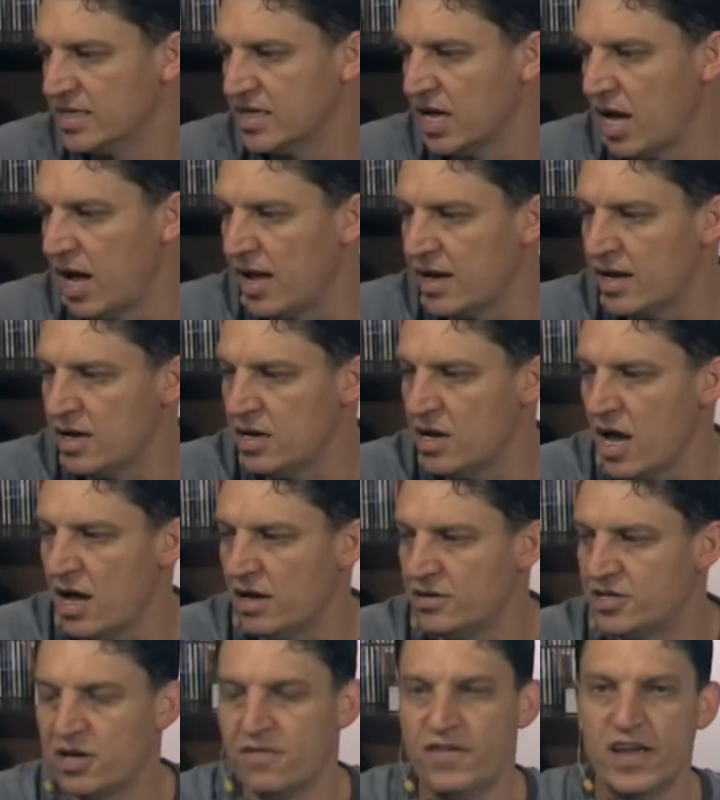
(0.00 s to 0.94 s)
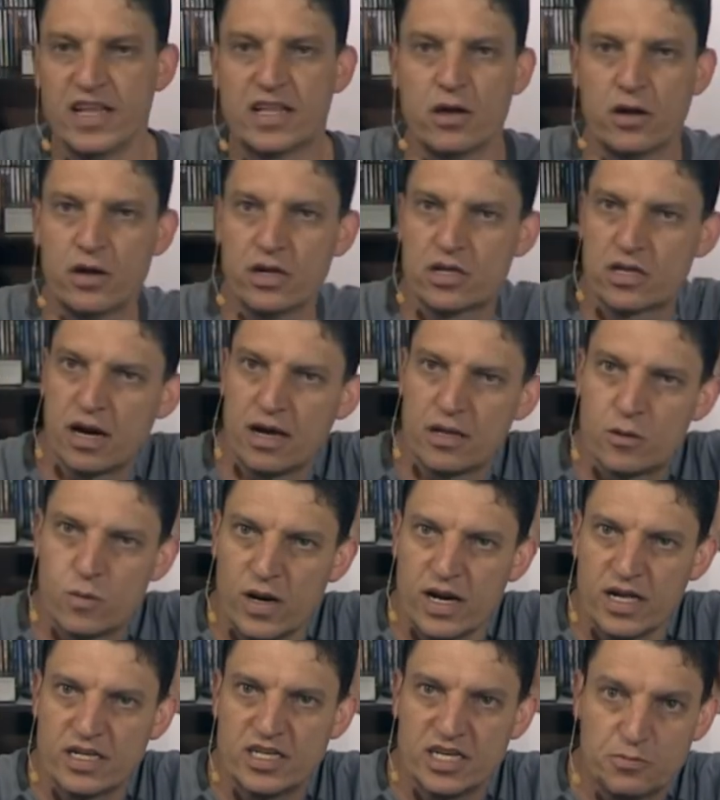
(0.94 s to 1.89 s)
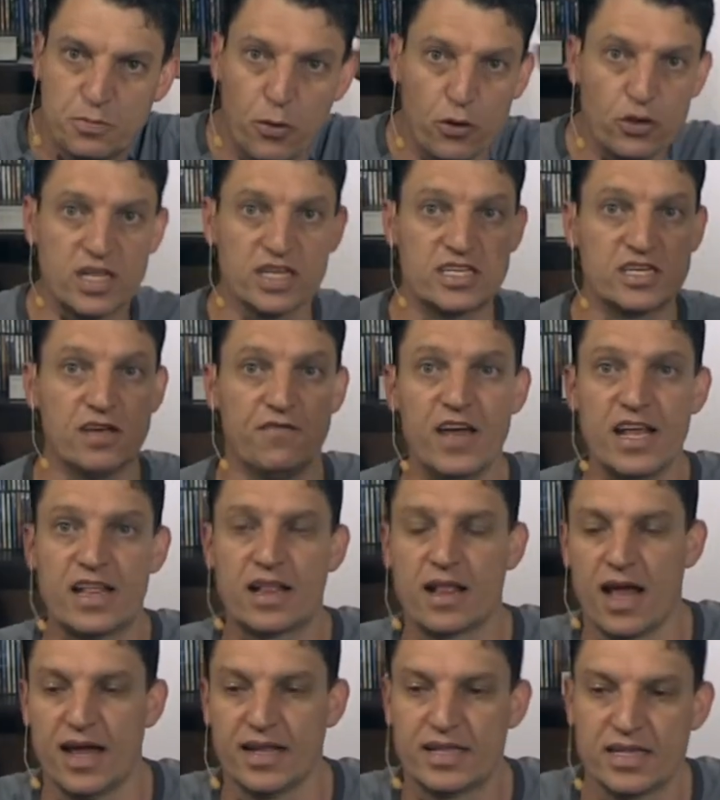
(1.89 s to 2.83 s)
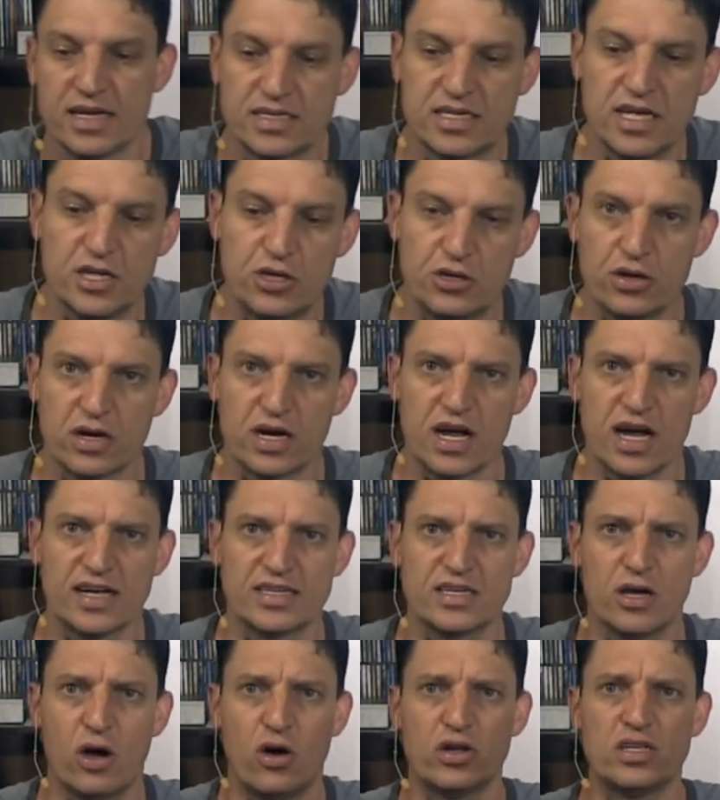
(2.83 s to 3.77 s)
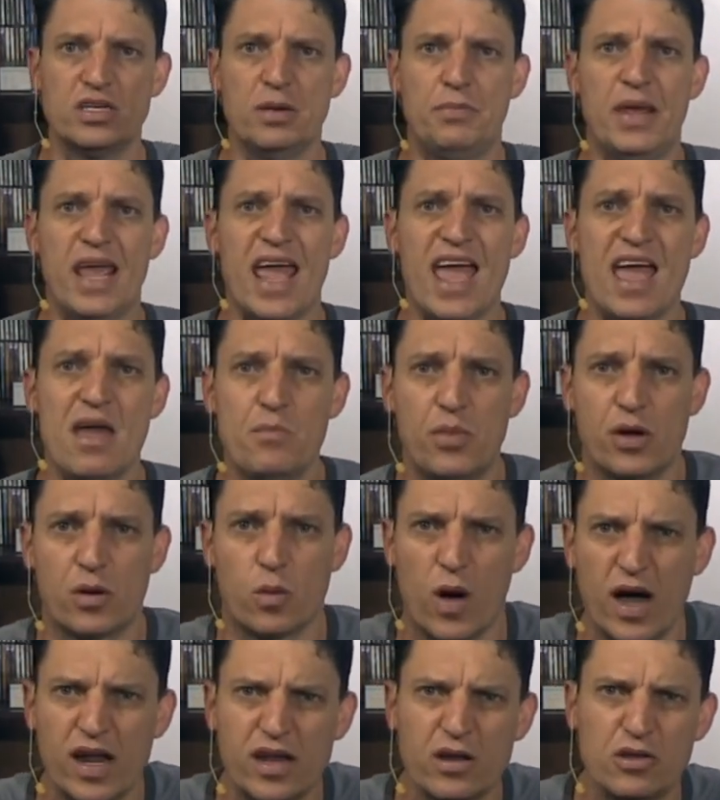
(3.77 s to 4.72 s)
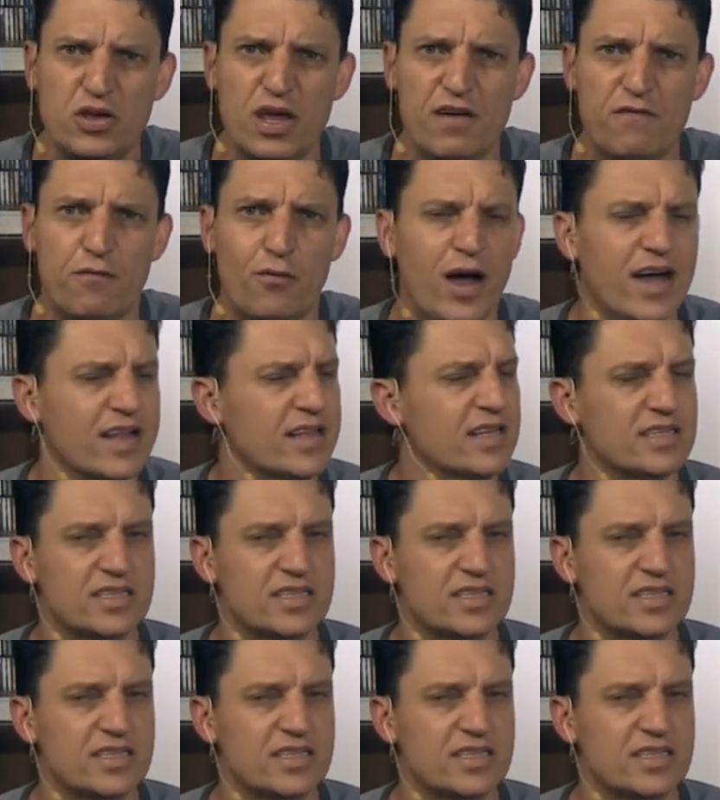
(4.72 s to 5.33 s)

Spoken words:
So I don't know how Chevette got it right. When I just bought the Chevette light, I said to the guys, RGB amber, why don't you have white?